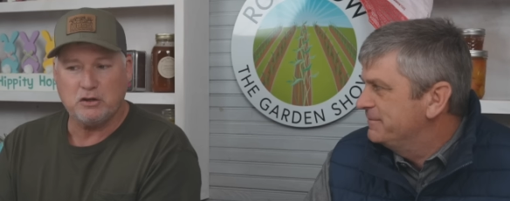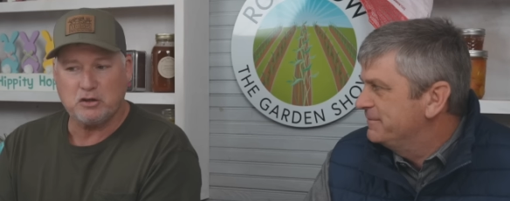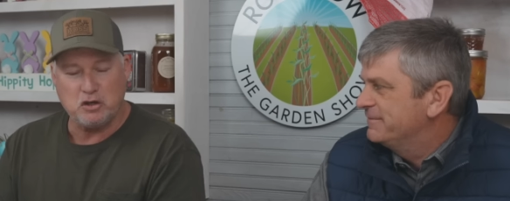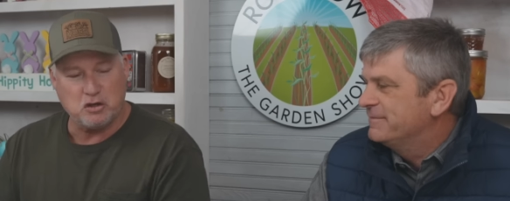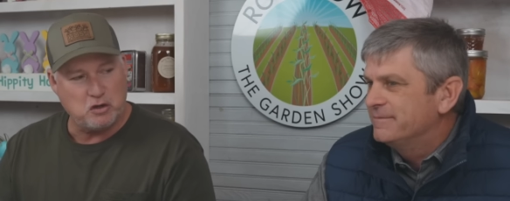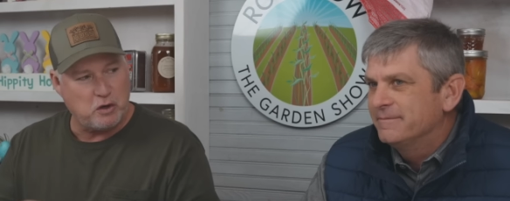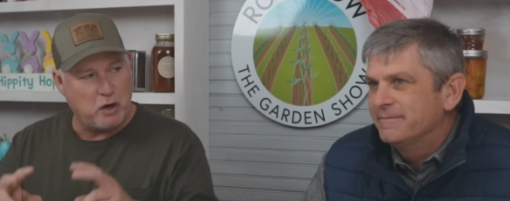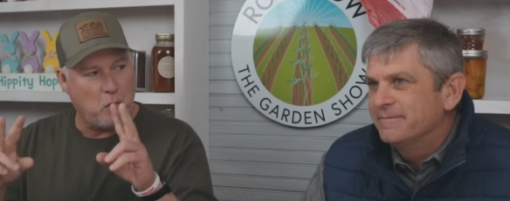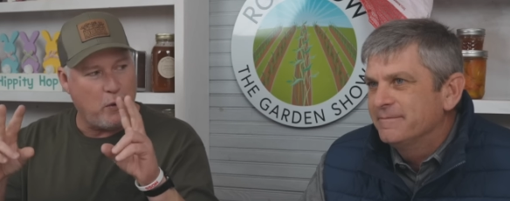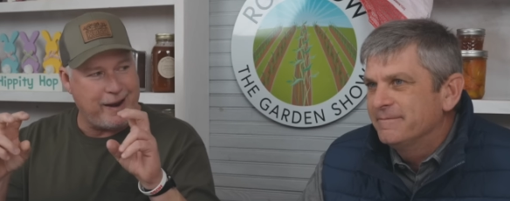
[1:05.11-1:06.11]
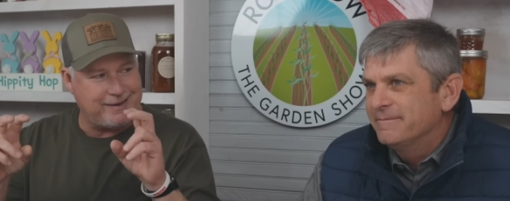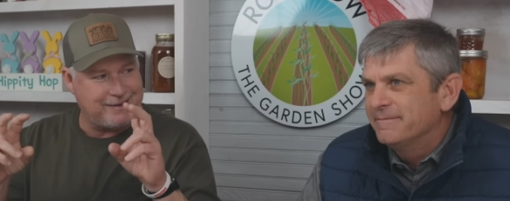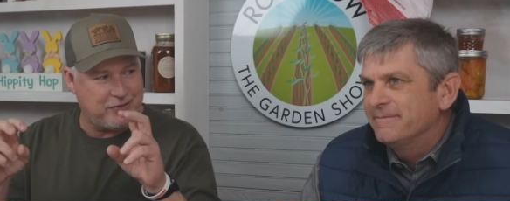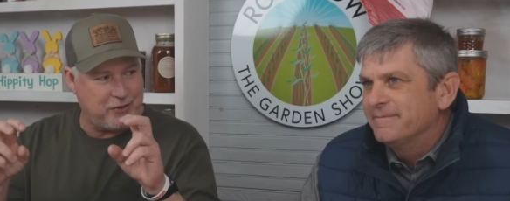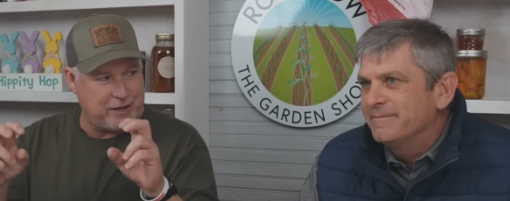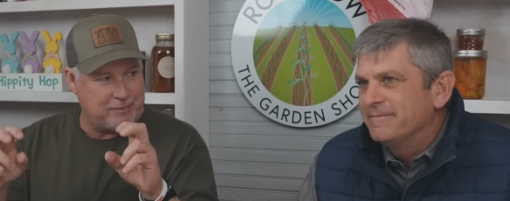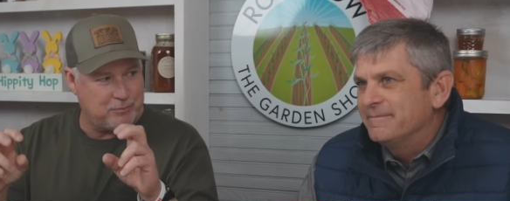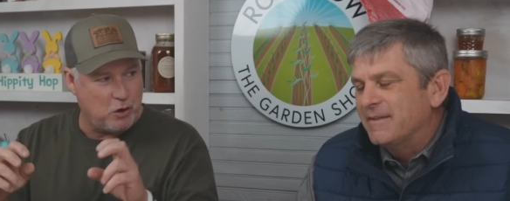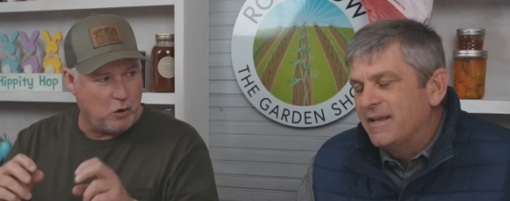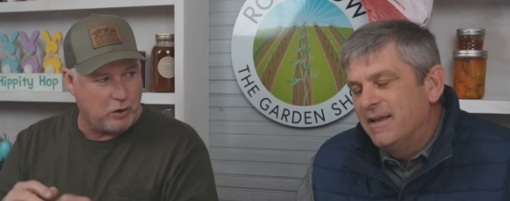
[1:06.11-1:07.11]
Speaker 1: So you're doing a wedding
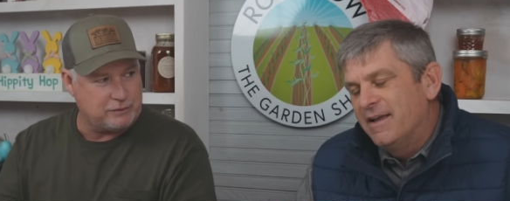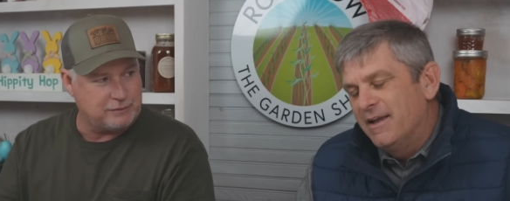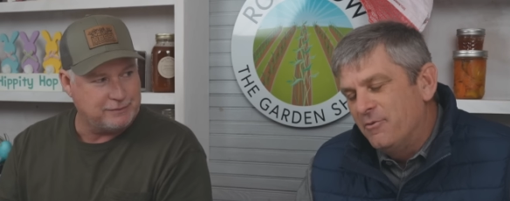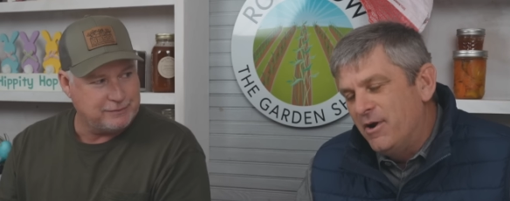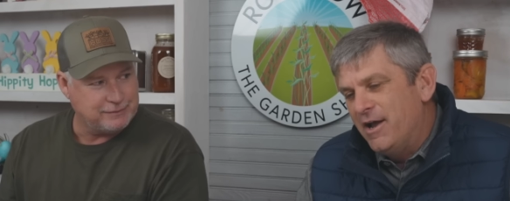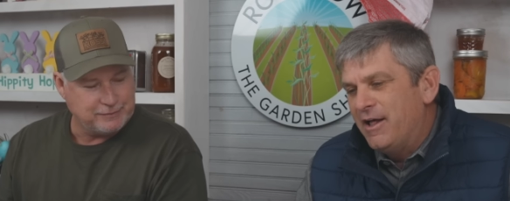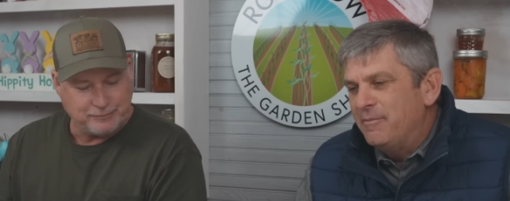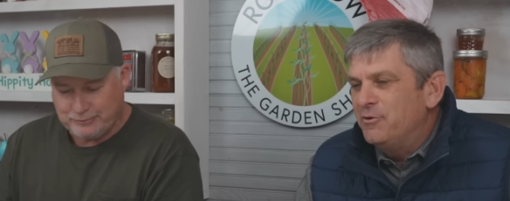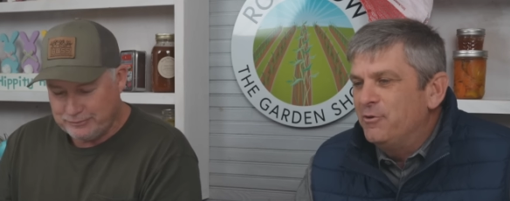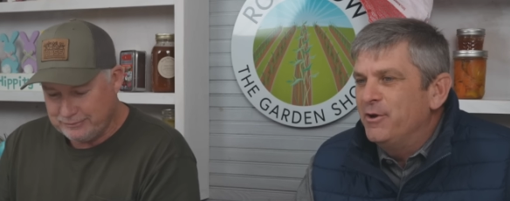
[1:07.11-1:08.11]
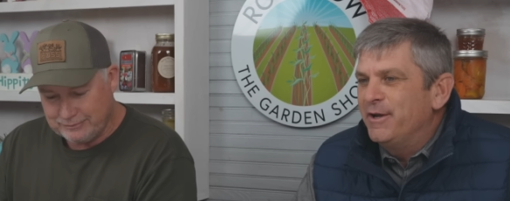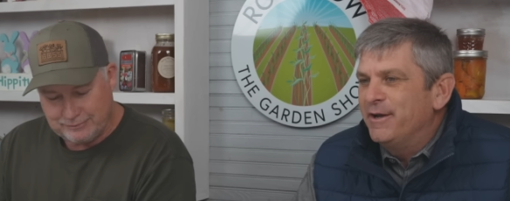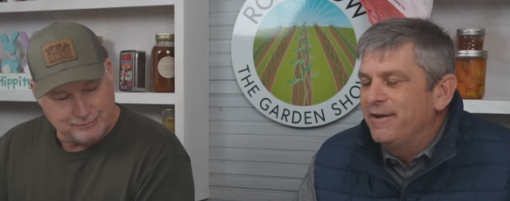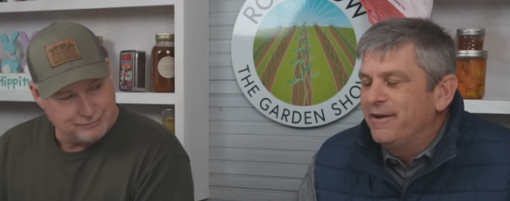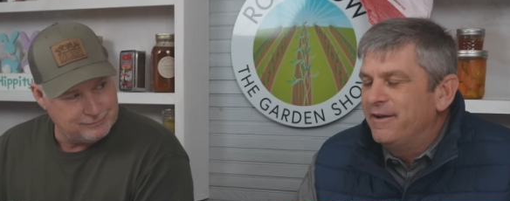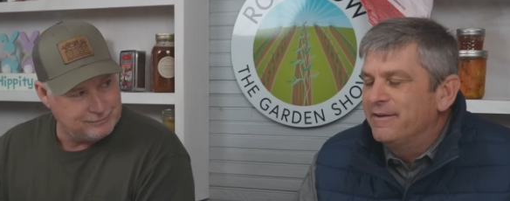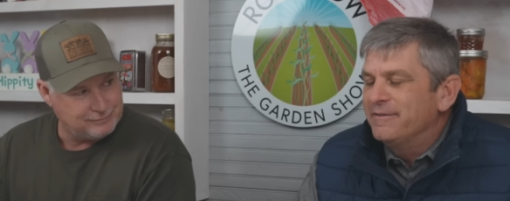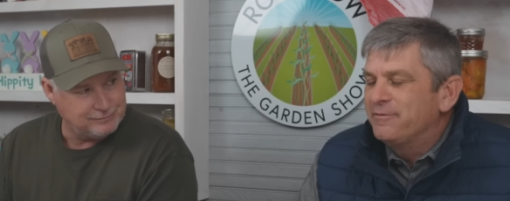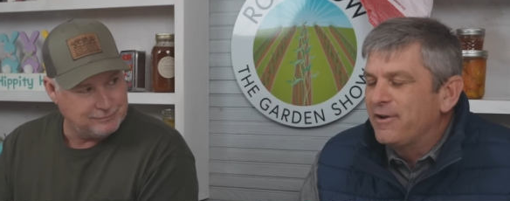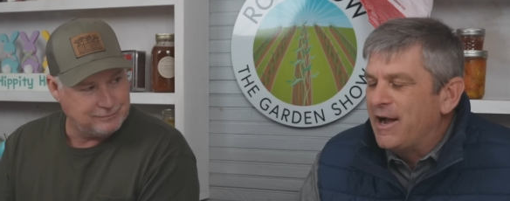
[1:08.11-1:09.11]
themed garden?
Speaker 2: Well, I'm doing uh,
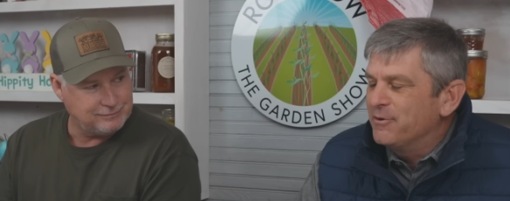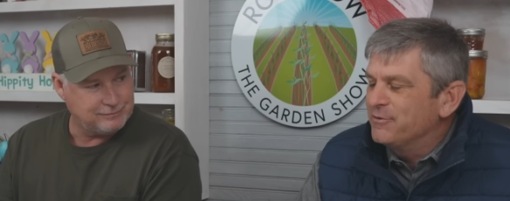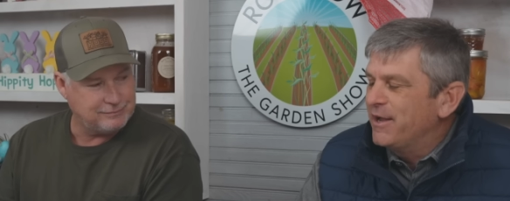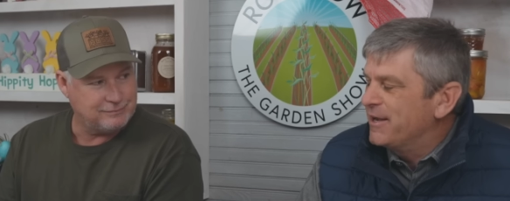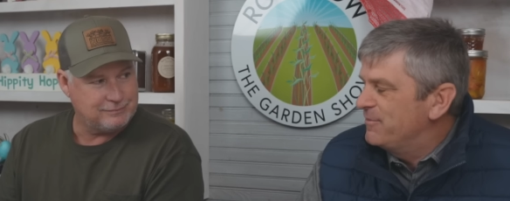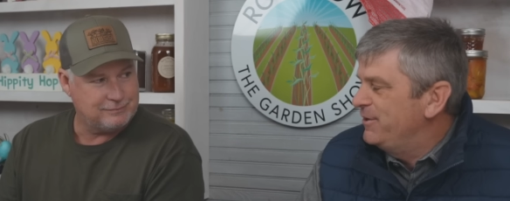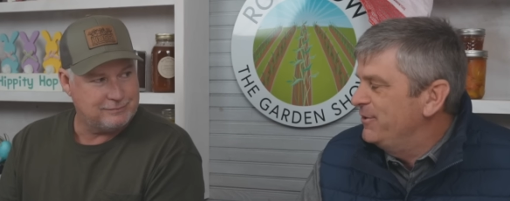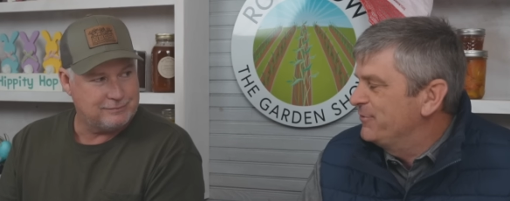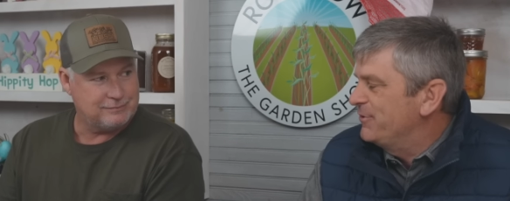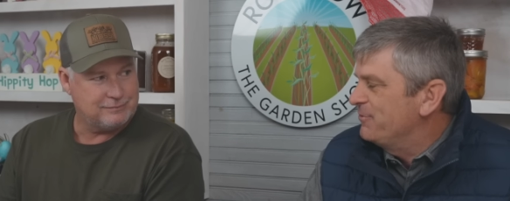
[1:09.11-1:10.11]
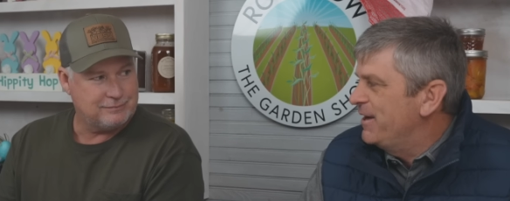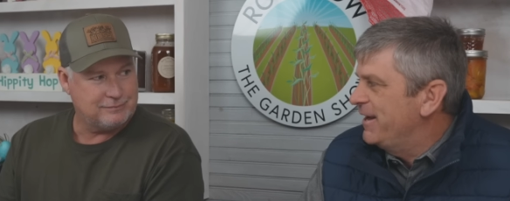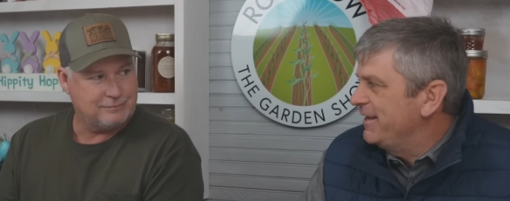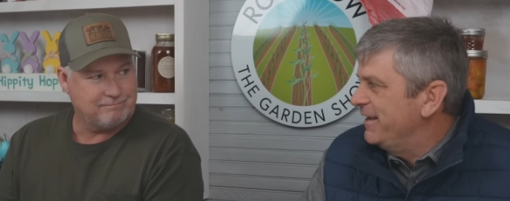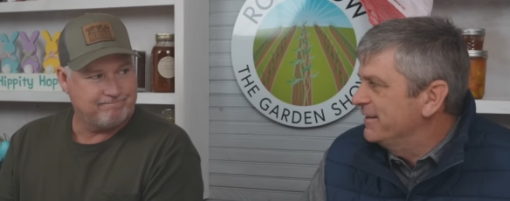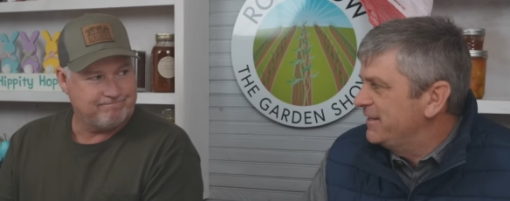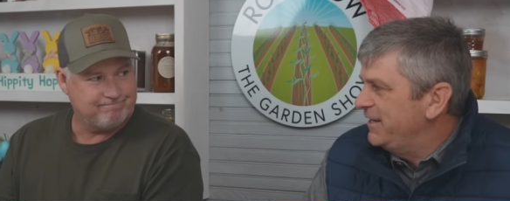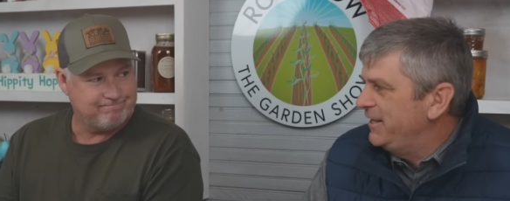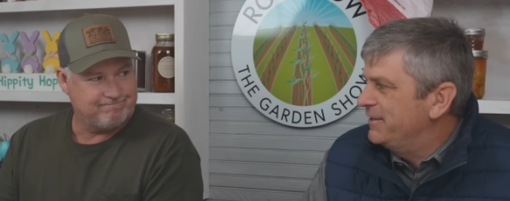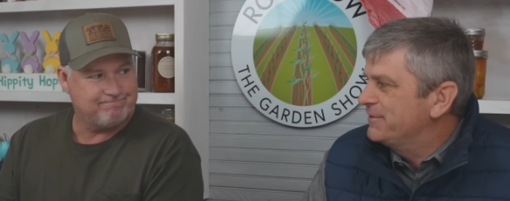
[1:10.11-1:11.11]
flowers that can be used at the wedding. Yeah,
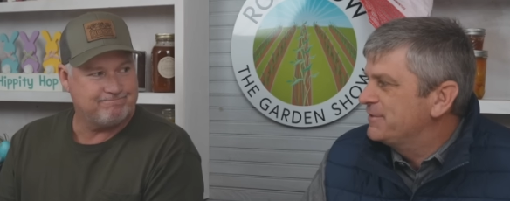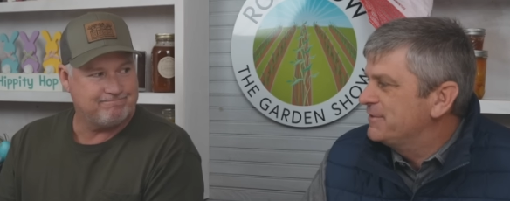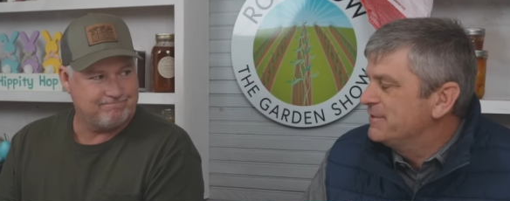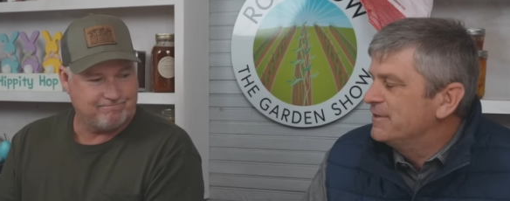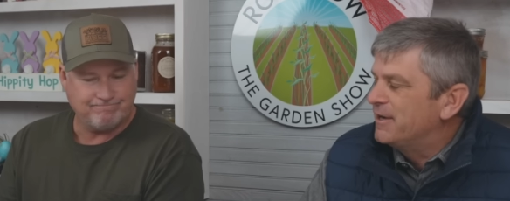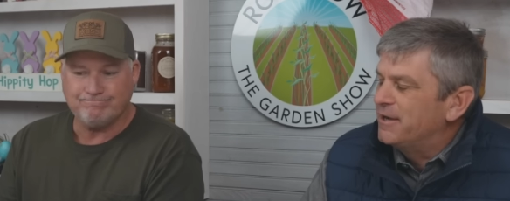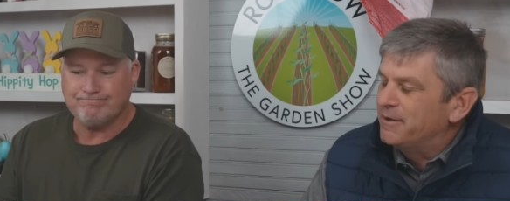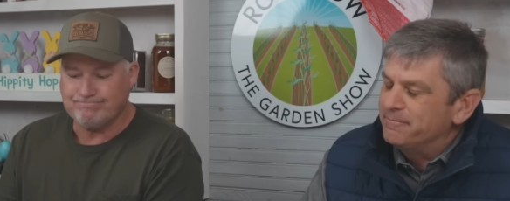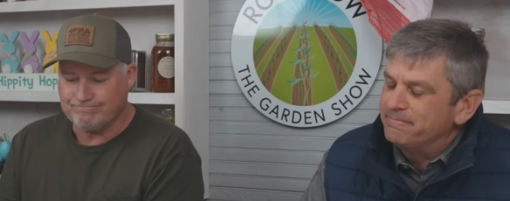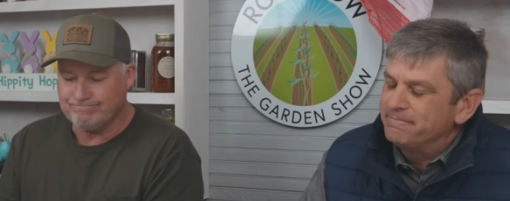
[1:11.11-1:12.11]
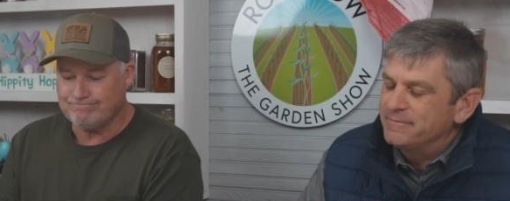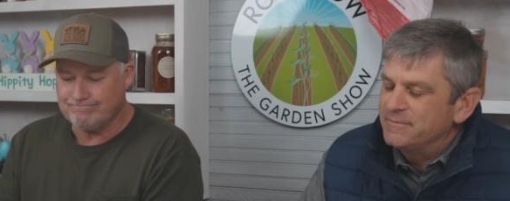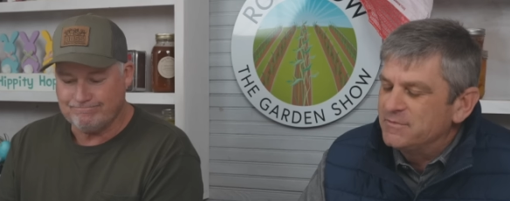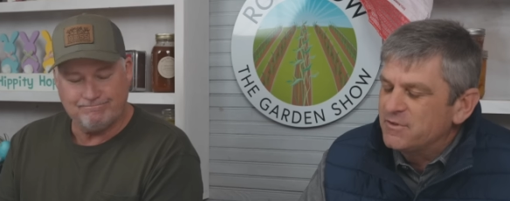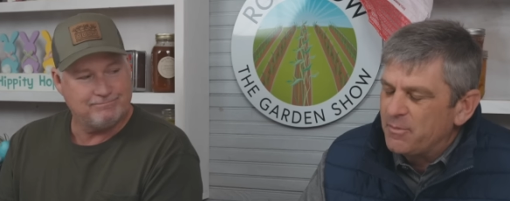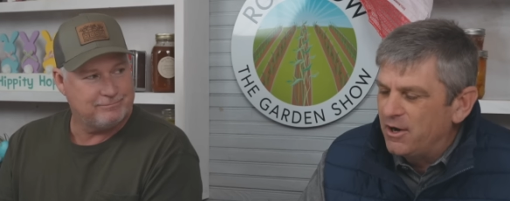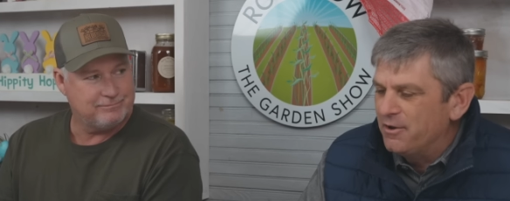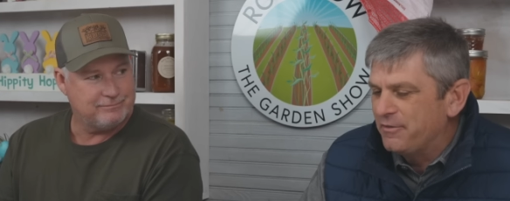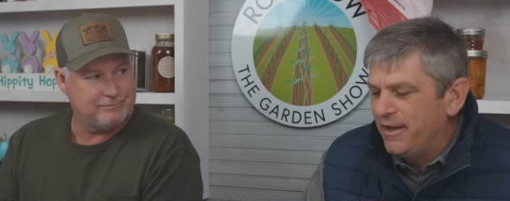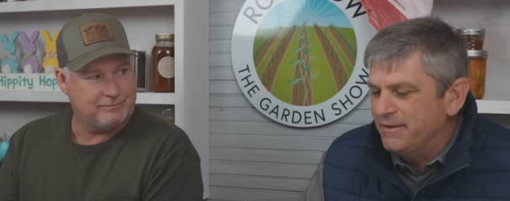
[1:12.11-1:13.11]
zinnias, um, a couple
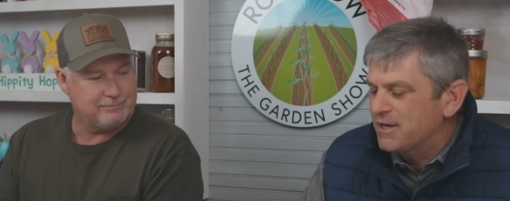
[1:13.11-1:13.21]
other things,